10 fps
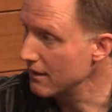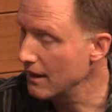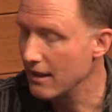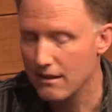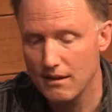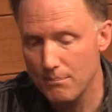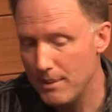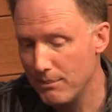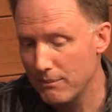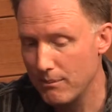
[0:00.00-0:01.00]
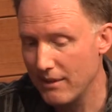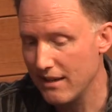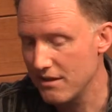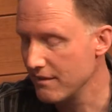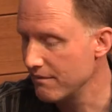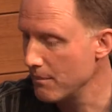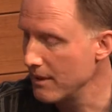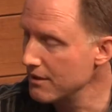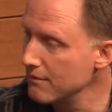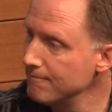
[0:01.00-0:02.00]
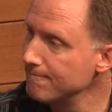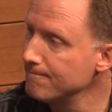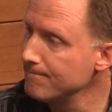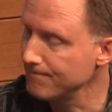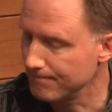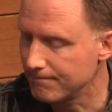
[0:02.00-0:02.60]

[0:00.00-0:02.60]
that people provide us information. Okay.